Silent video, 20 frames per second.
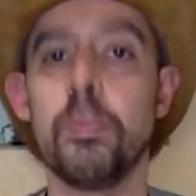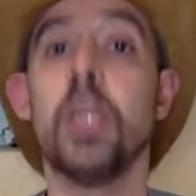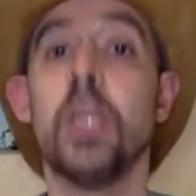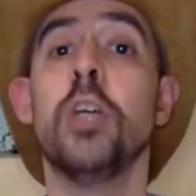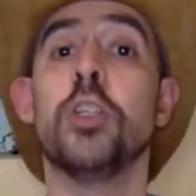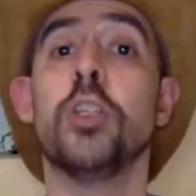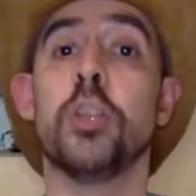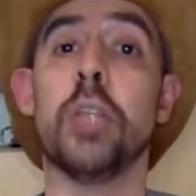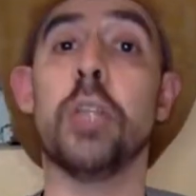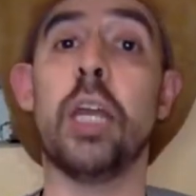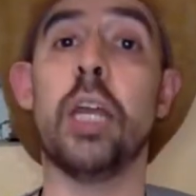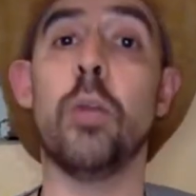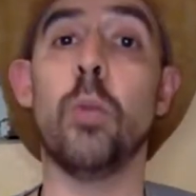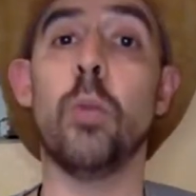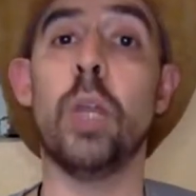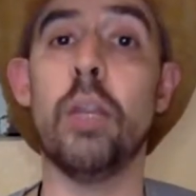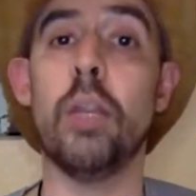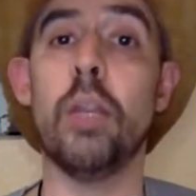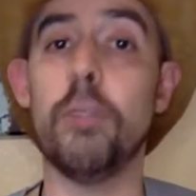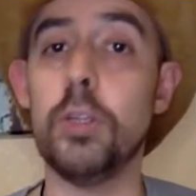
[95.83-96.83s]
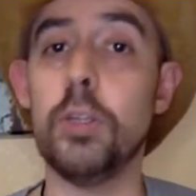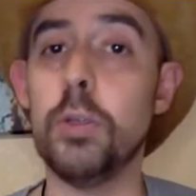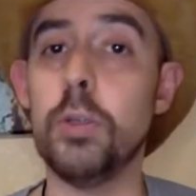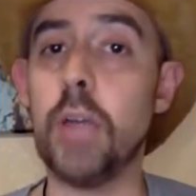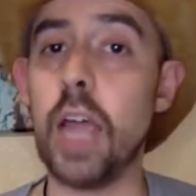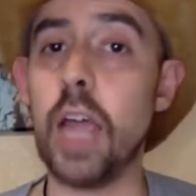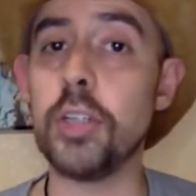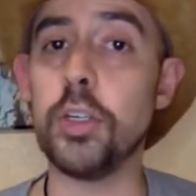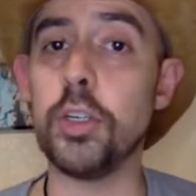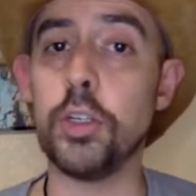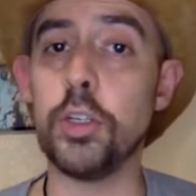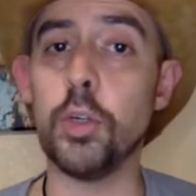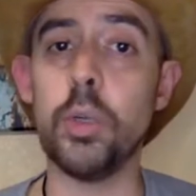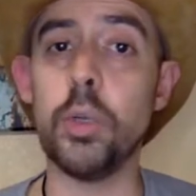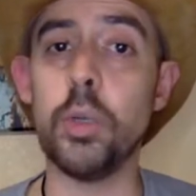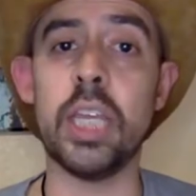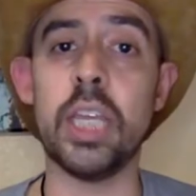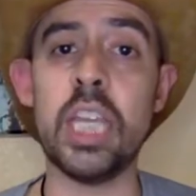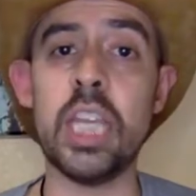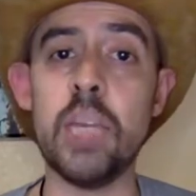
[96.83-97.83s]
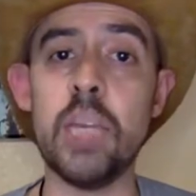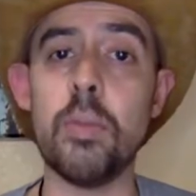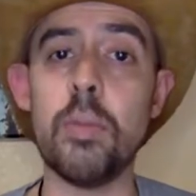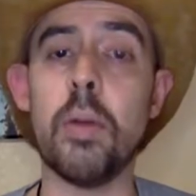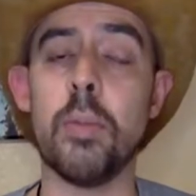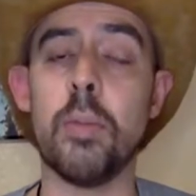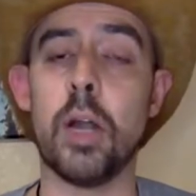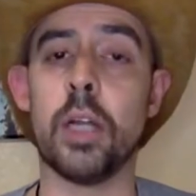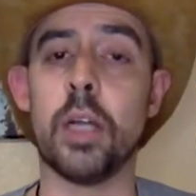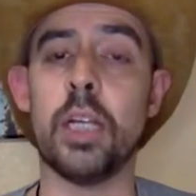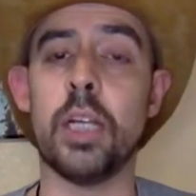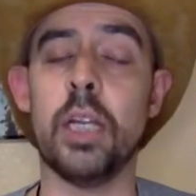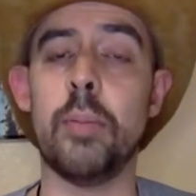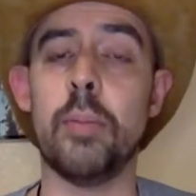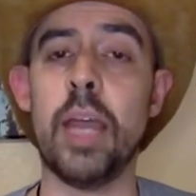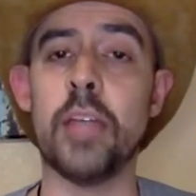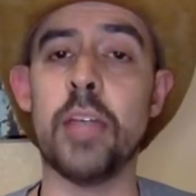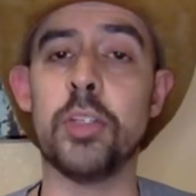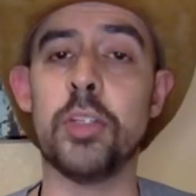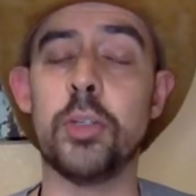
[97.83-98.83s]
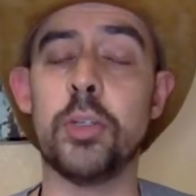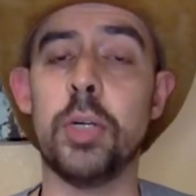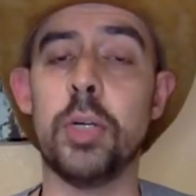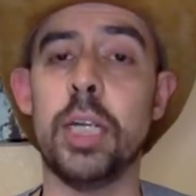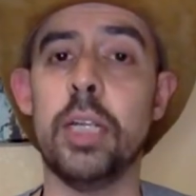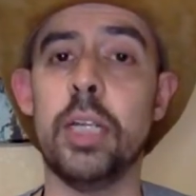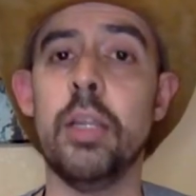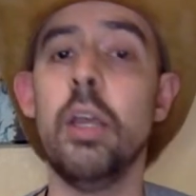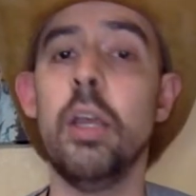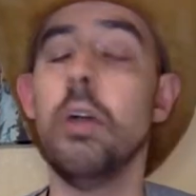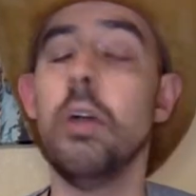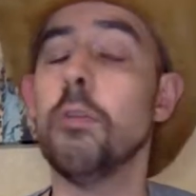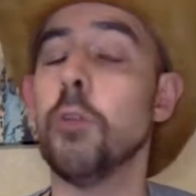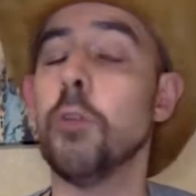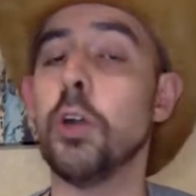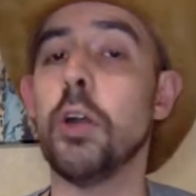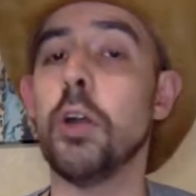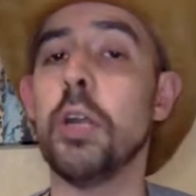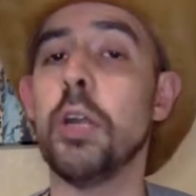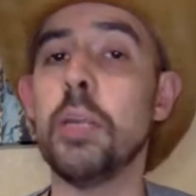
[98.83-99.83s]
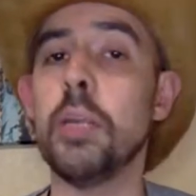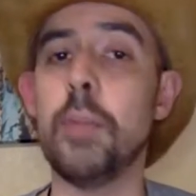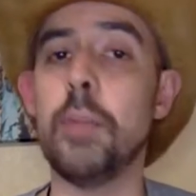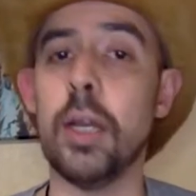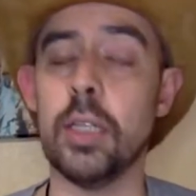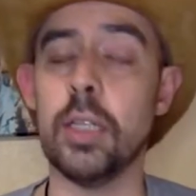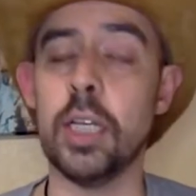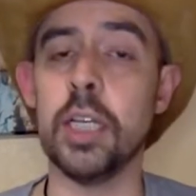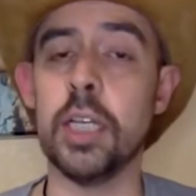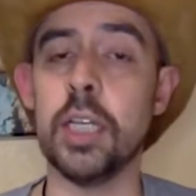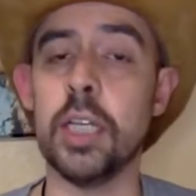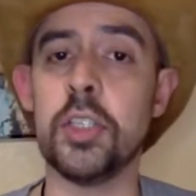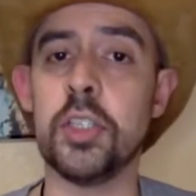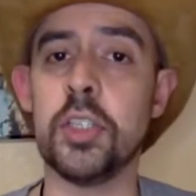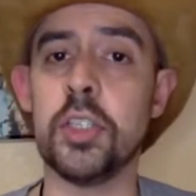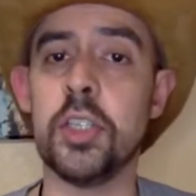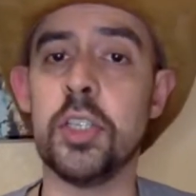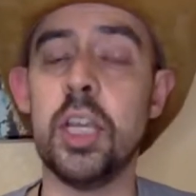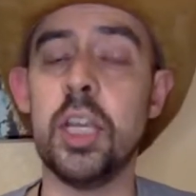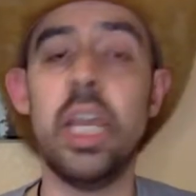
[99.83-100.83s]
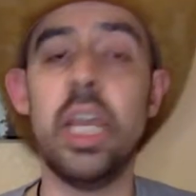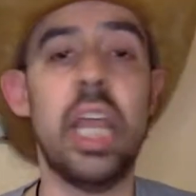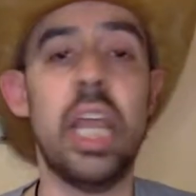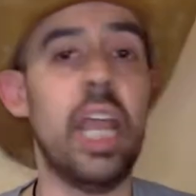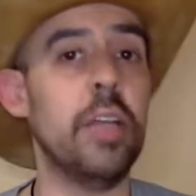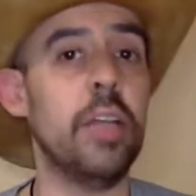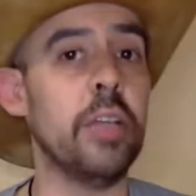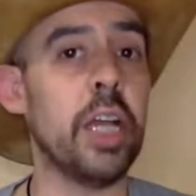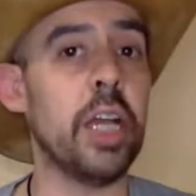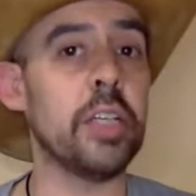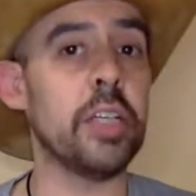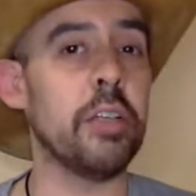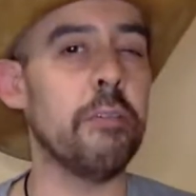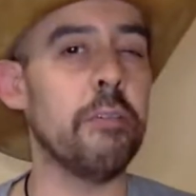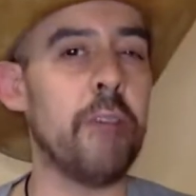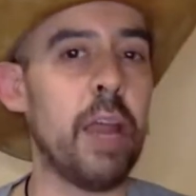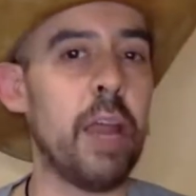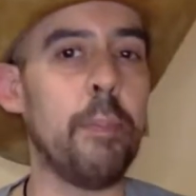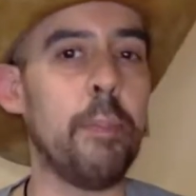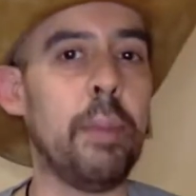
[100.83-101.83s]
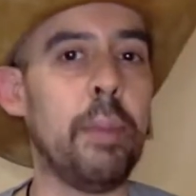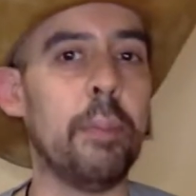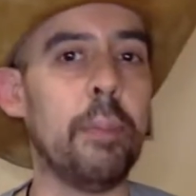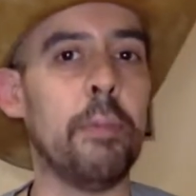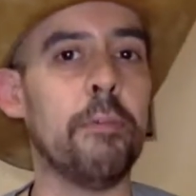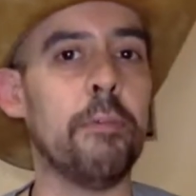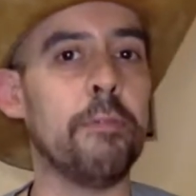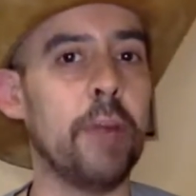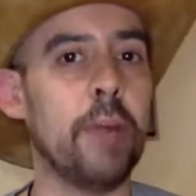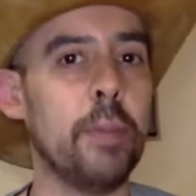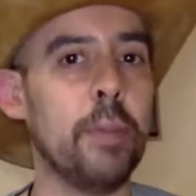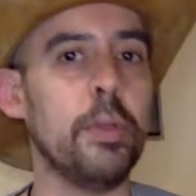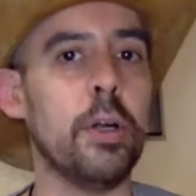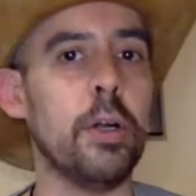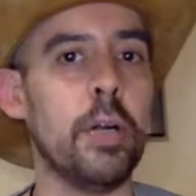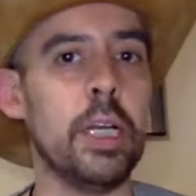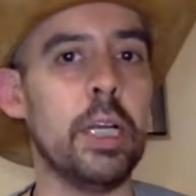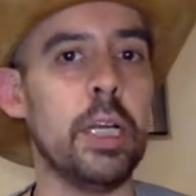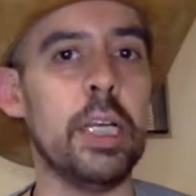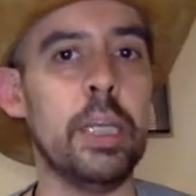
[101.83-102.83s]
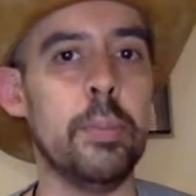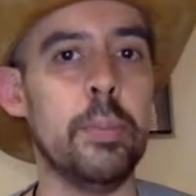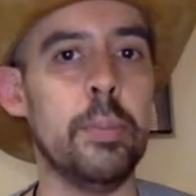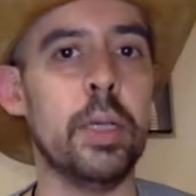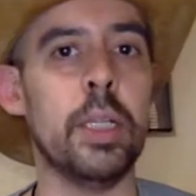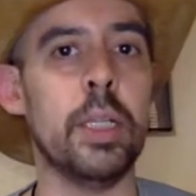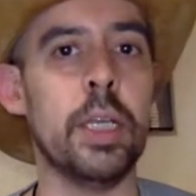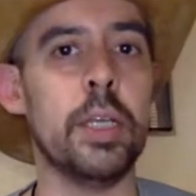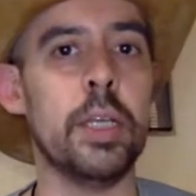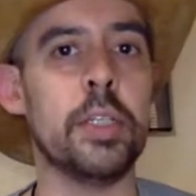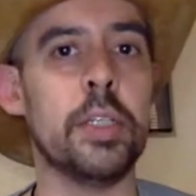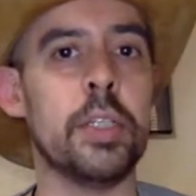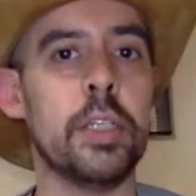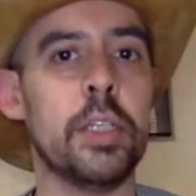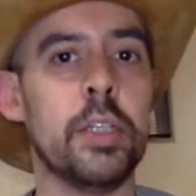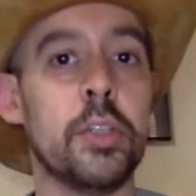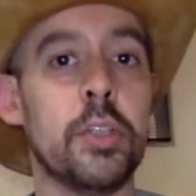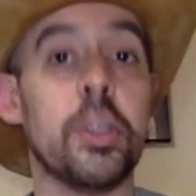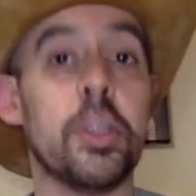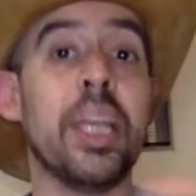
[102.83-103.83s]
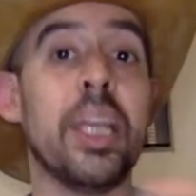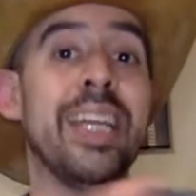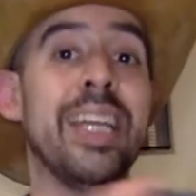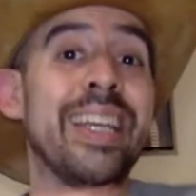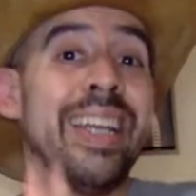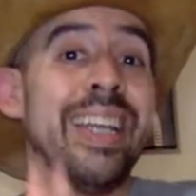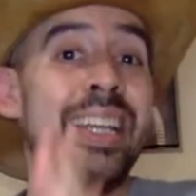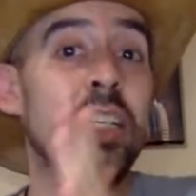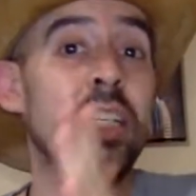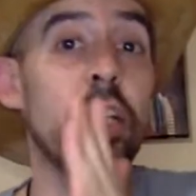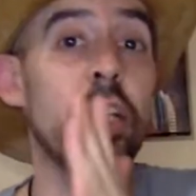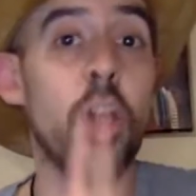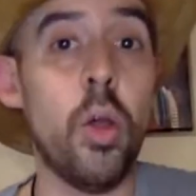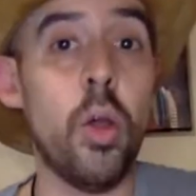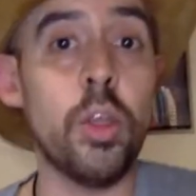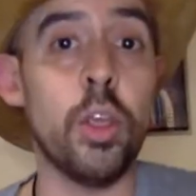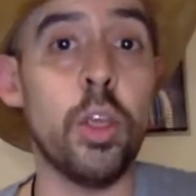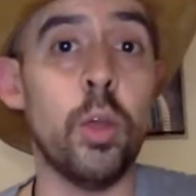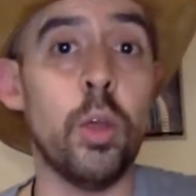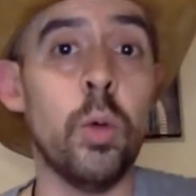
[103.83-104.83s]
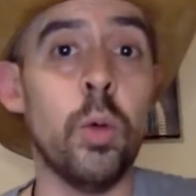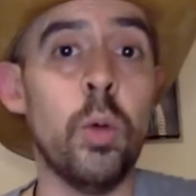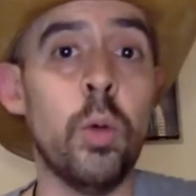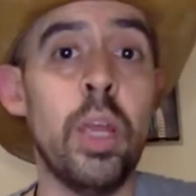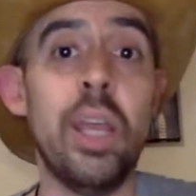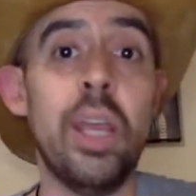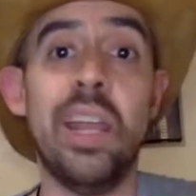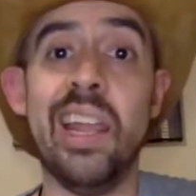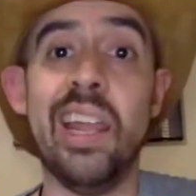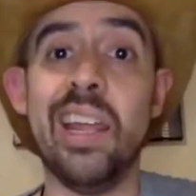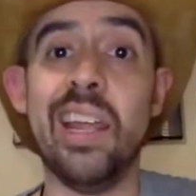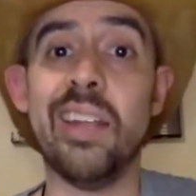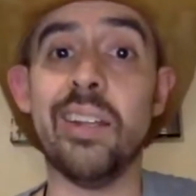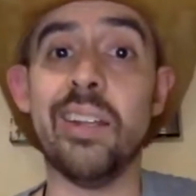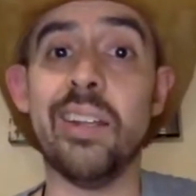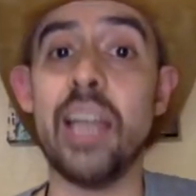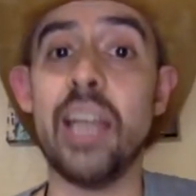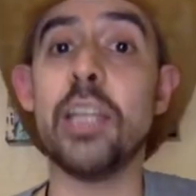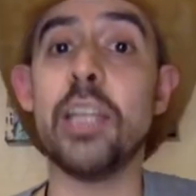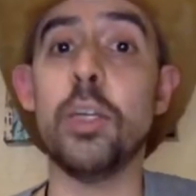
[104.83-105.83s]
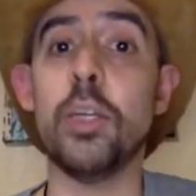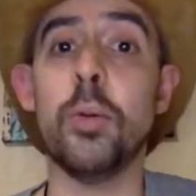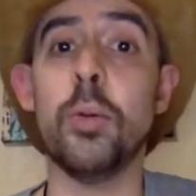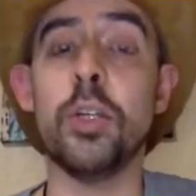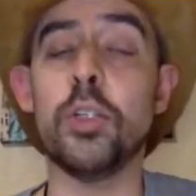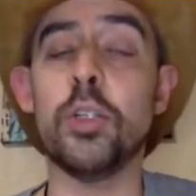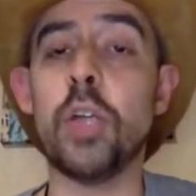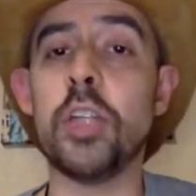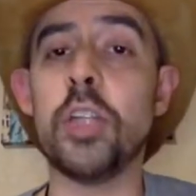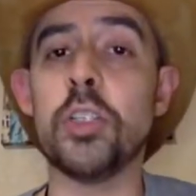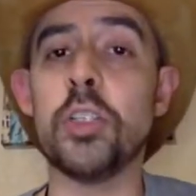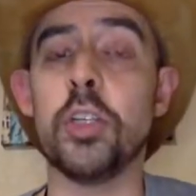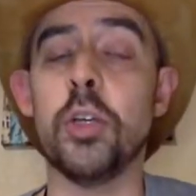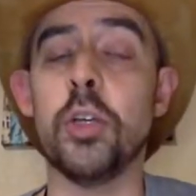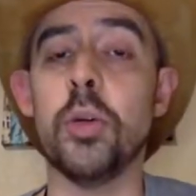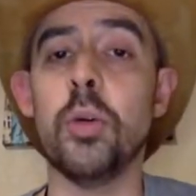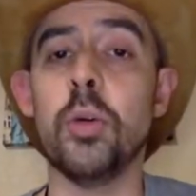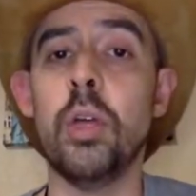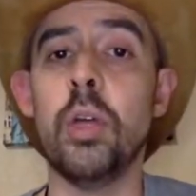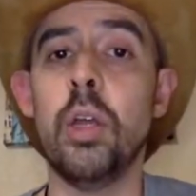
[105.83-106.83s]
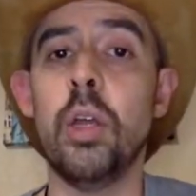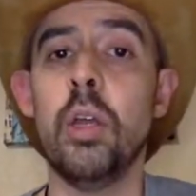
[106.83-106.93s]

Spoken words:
so that whenever you guys are doing the email marketing mastery for your email lists, and you guys invite people from your email list so they can get to know you and like you and trust you,